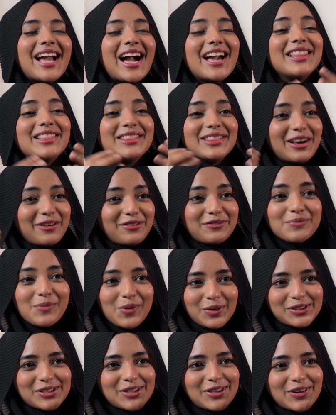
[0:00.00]
I love
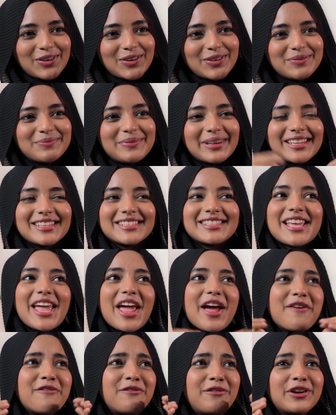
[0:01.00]
Moscow because
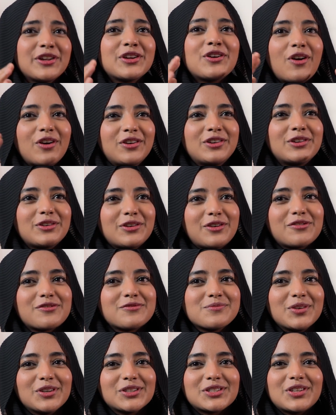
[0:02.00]
every corner of
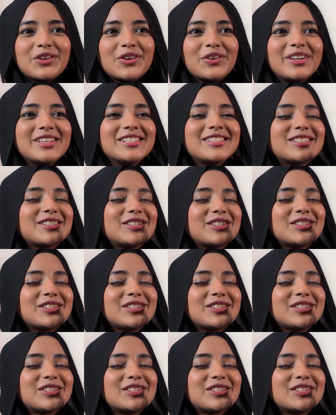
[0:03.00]
Moscow is